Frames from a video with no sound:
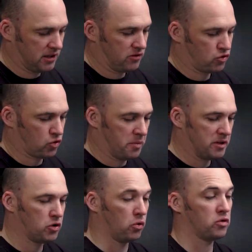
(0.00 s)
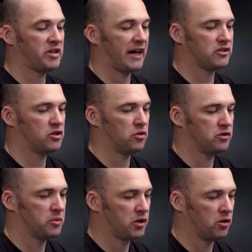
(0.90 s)
scooping tool or texture tool
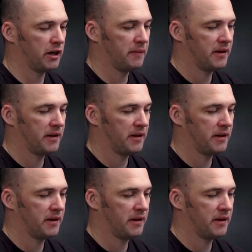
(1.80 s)
as we call it.